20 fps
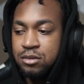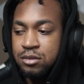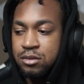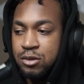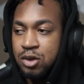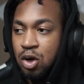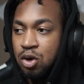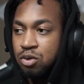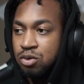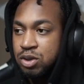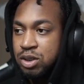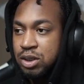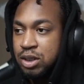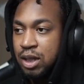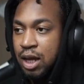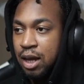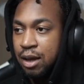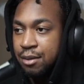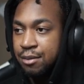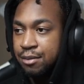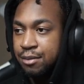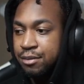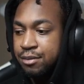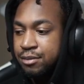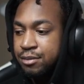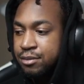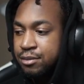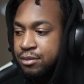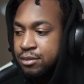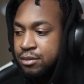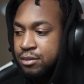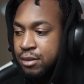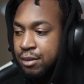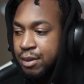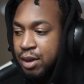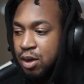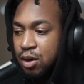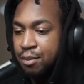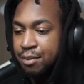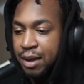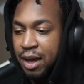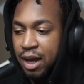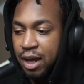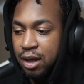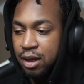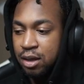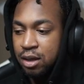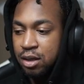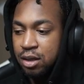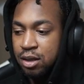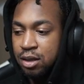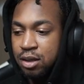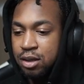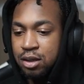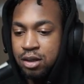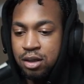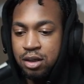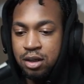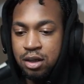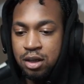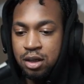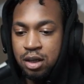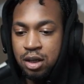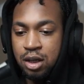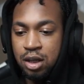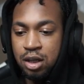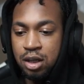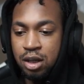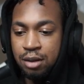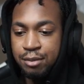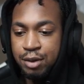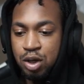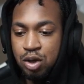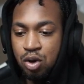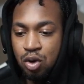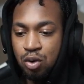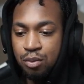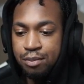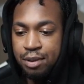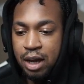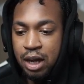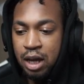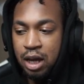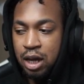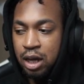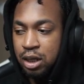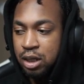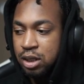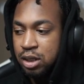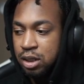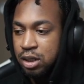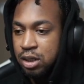Oh snap! Let me go back. Let me go back.